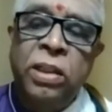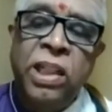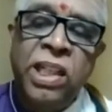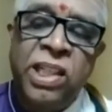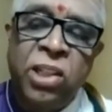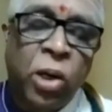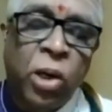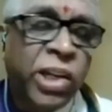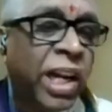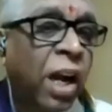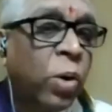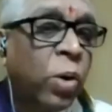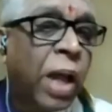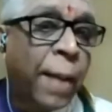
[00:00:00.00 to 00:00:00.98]
the
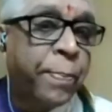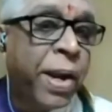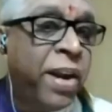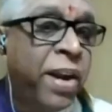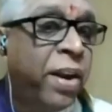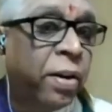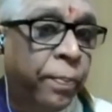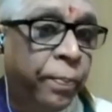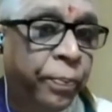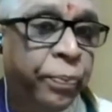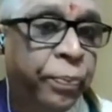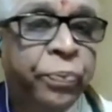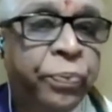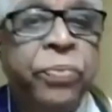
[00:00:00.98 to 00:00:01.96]
sorting out happened
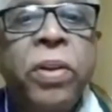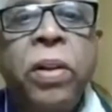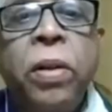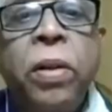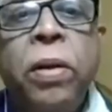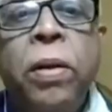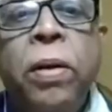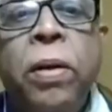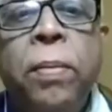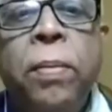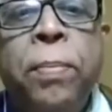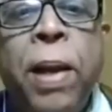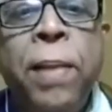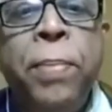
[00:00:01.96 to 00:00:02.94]

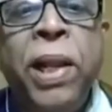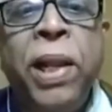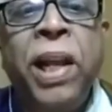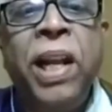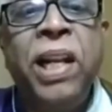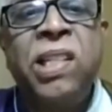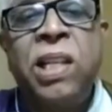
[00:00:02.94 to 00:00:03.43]
by bringing